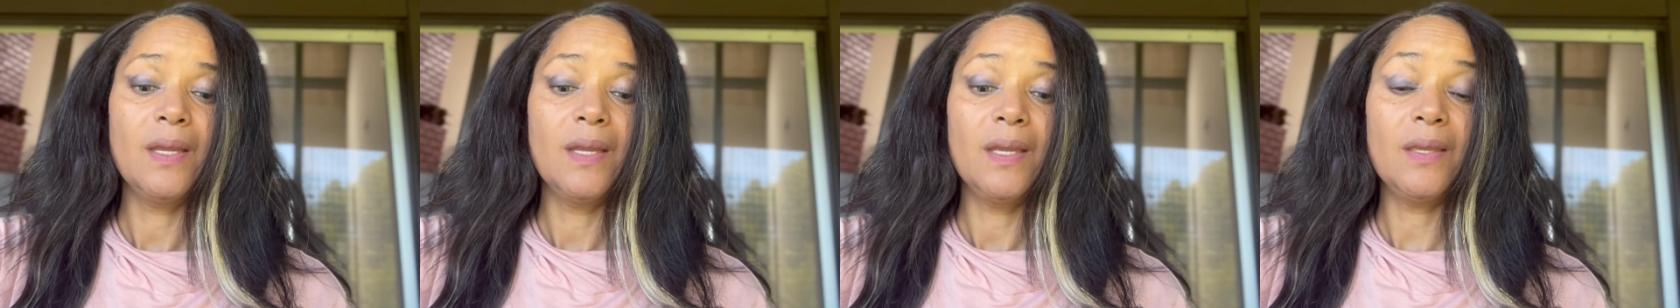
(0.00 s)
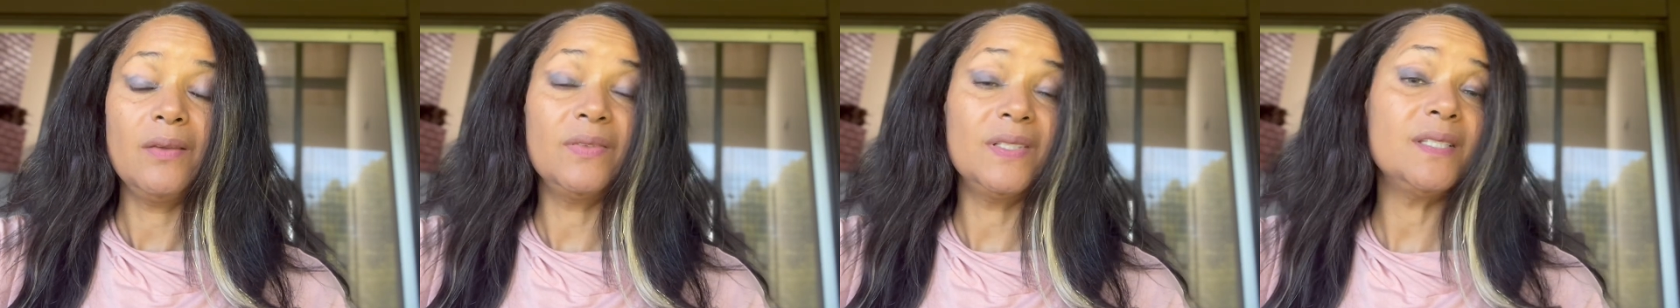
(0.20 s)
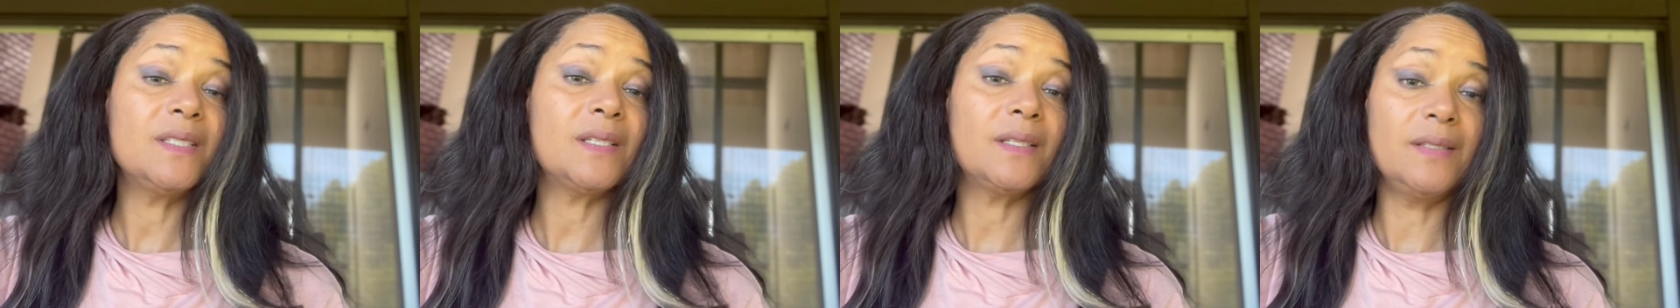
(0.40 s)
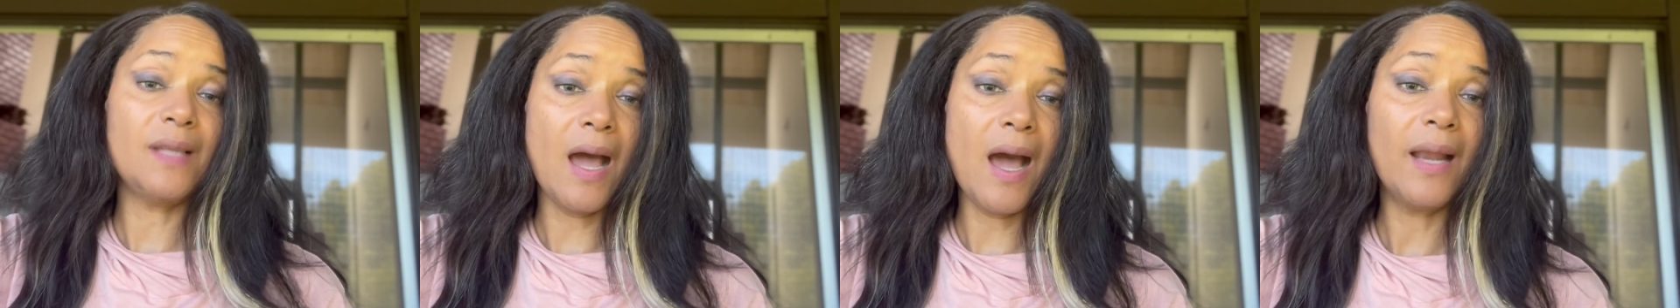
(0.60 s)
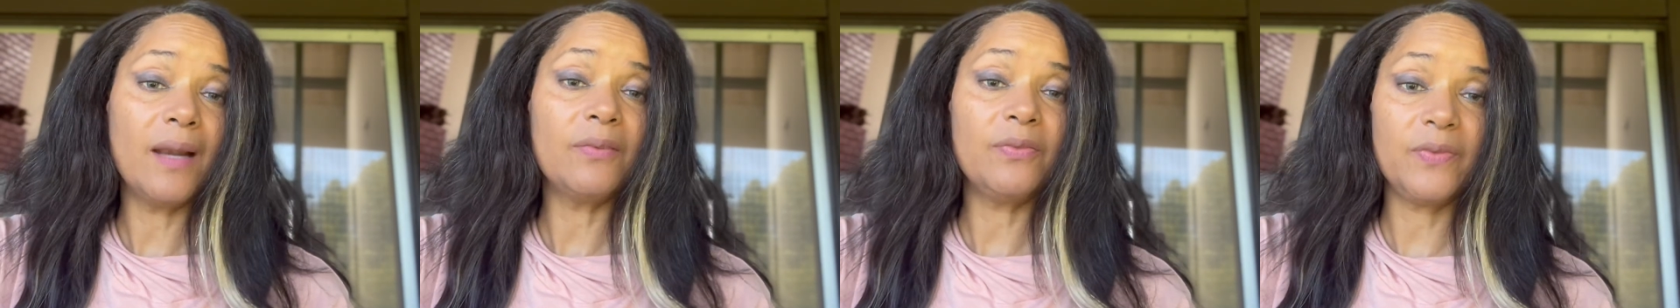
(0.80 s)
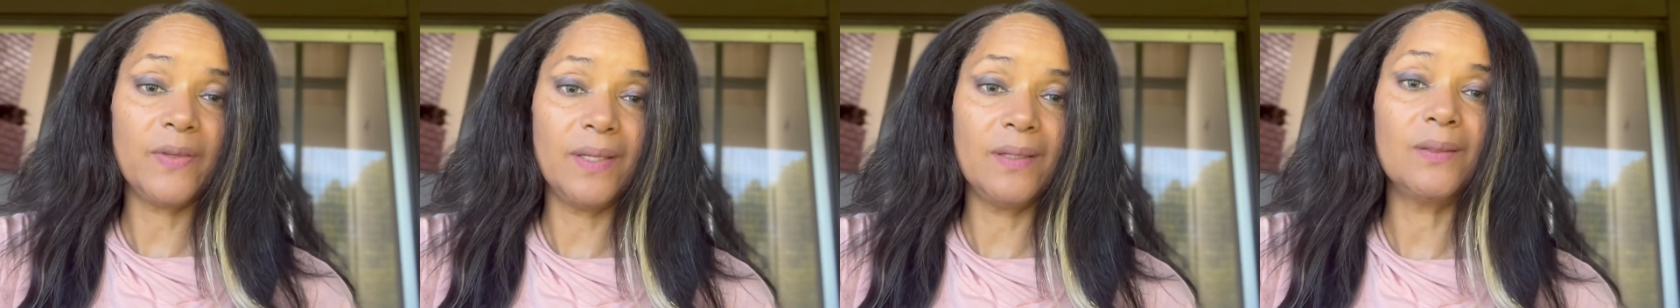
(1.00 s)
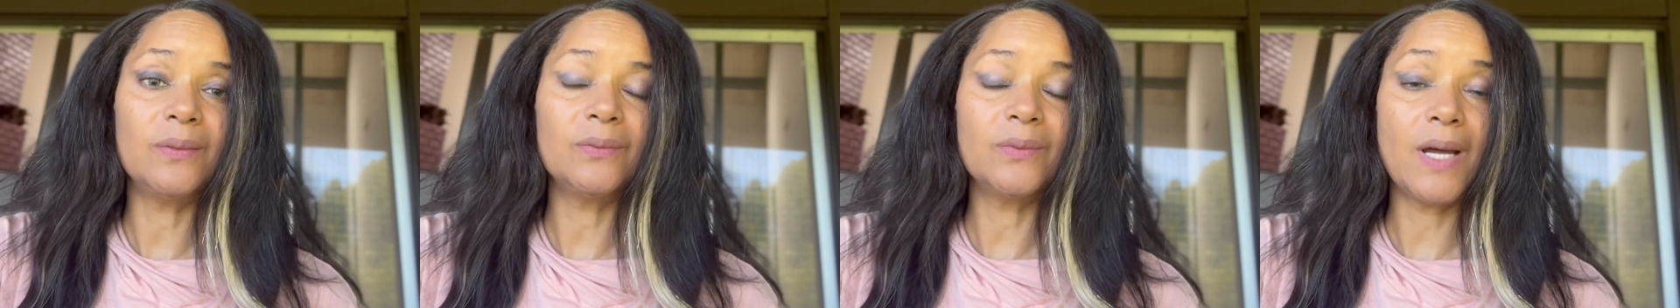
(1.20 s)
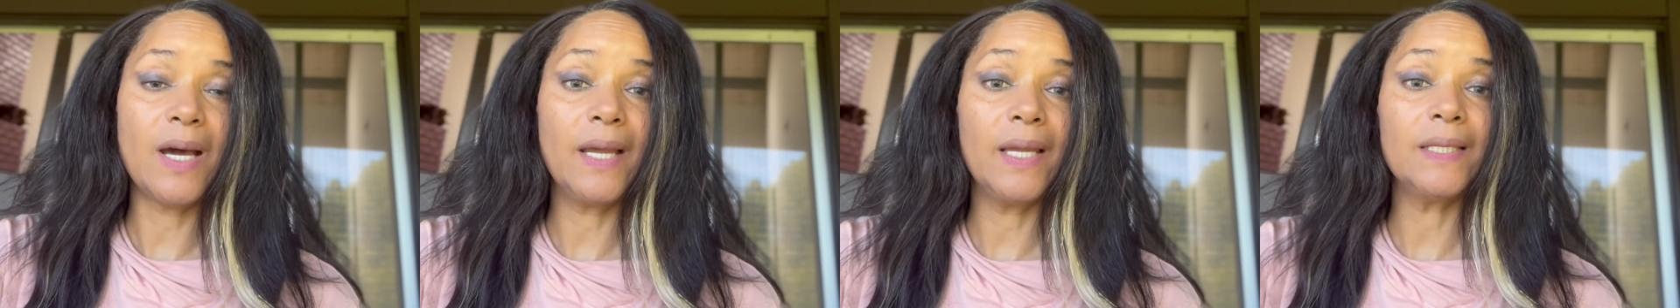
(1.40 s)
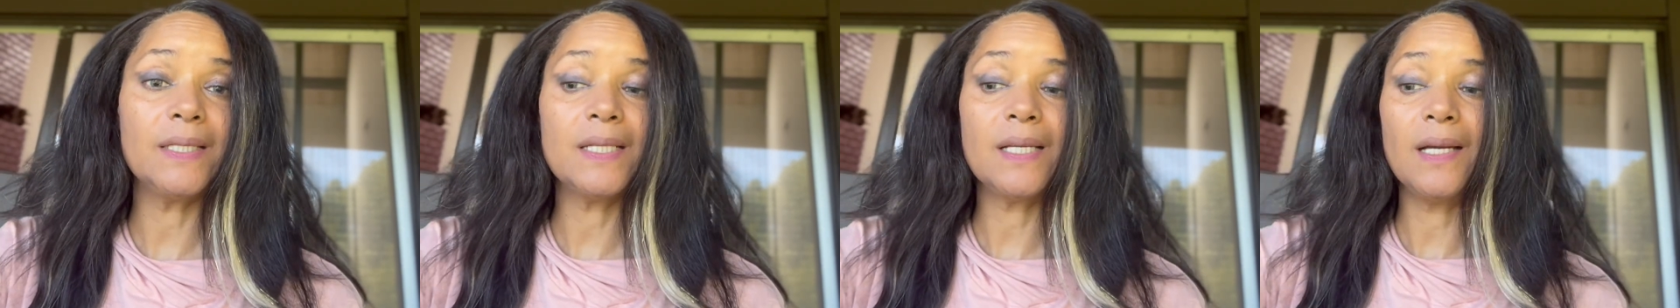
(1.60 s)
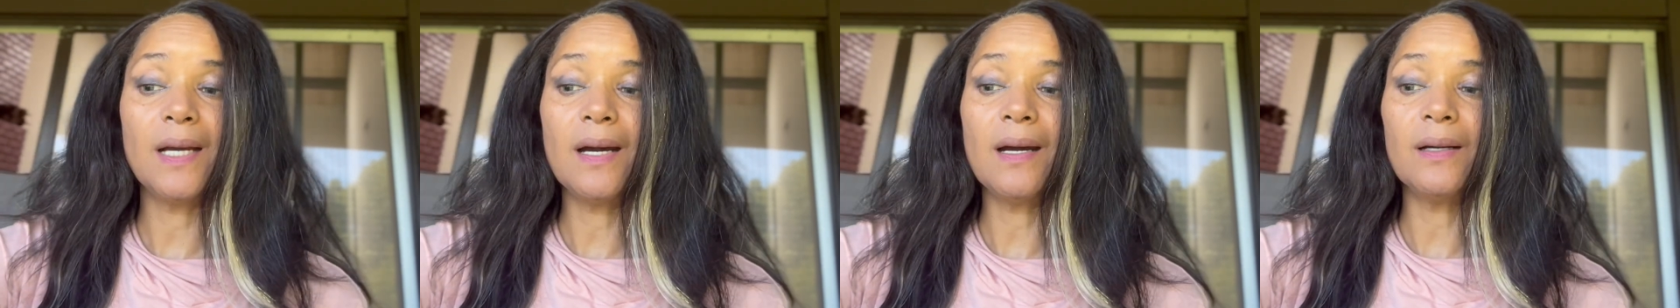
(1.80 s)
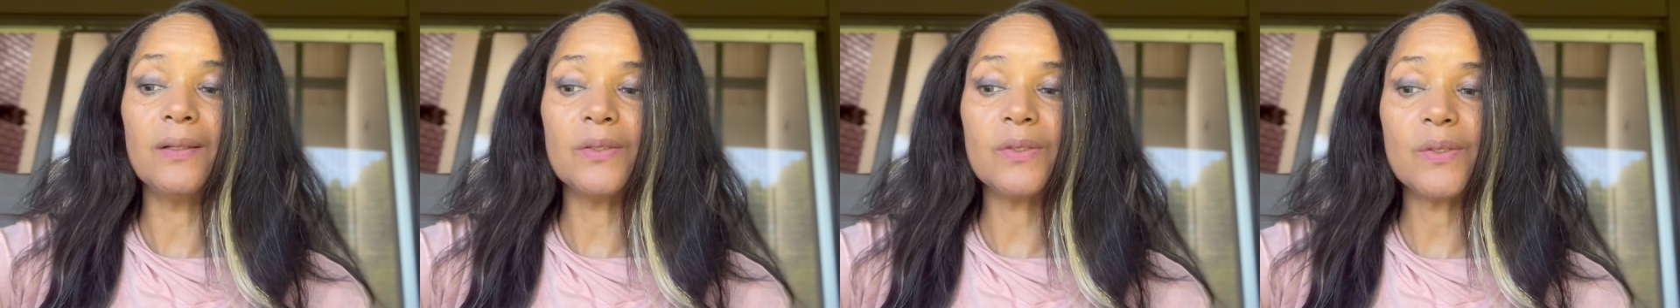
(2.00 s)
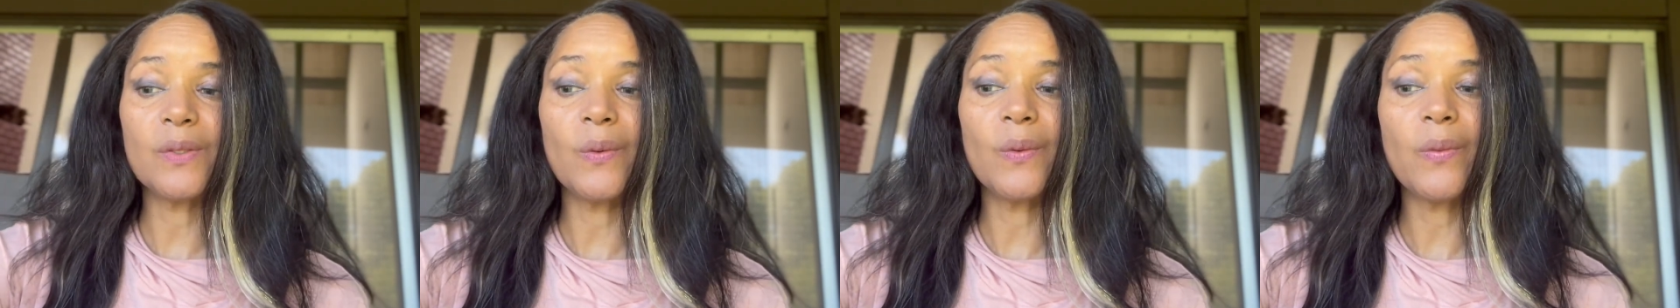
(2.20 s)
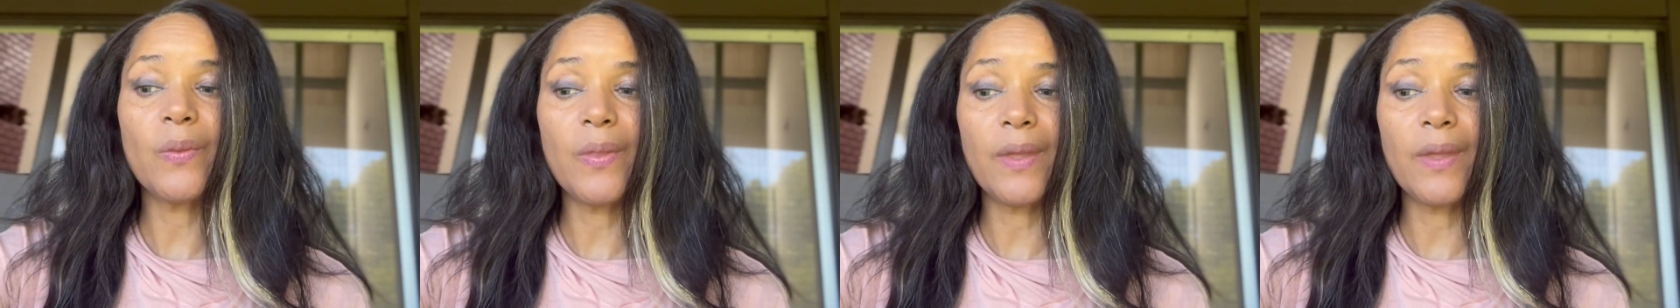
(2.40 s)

even tadalafil, right? So